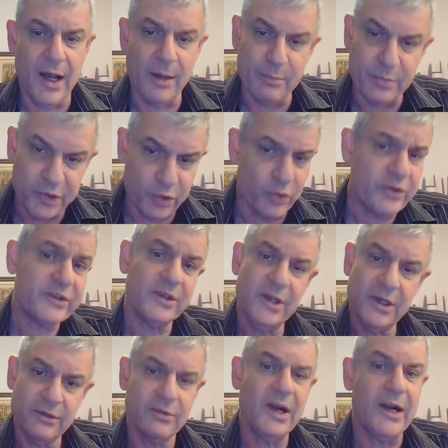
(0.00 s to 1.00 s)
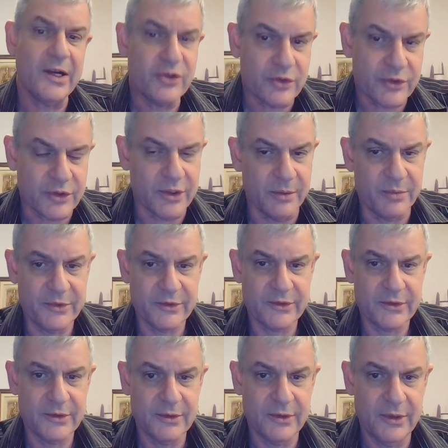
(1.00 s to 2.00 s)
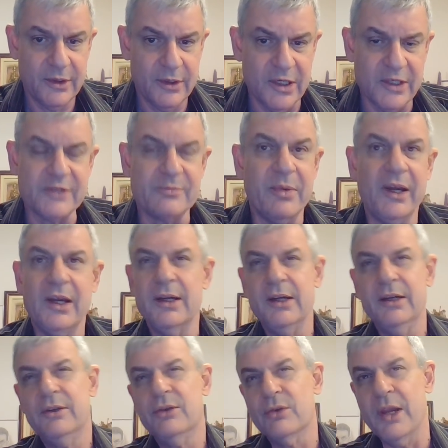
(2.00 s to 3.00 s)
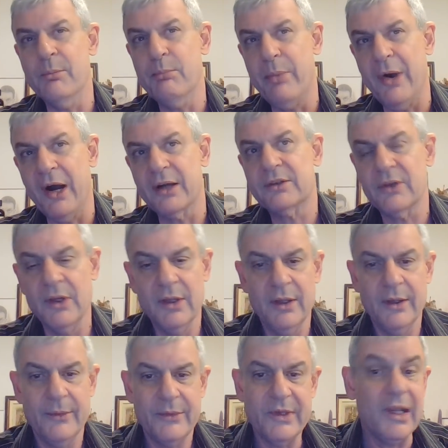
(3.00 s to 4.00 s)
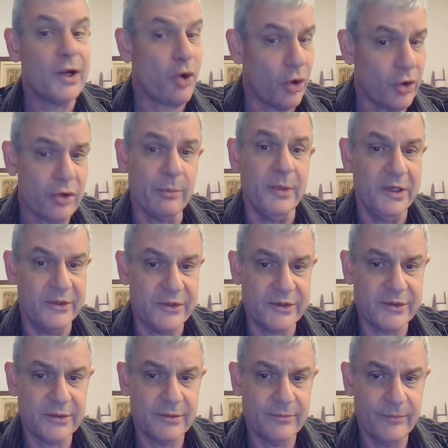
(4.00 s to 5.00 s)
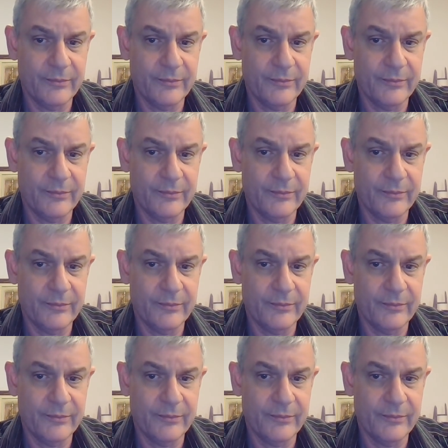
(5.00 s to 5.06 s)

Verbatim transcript: abuse in relationships is beginning to impact economies.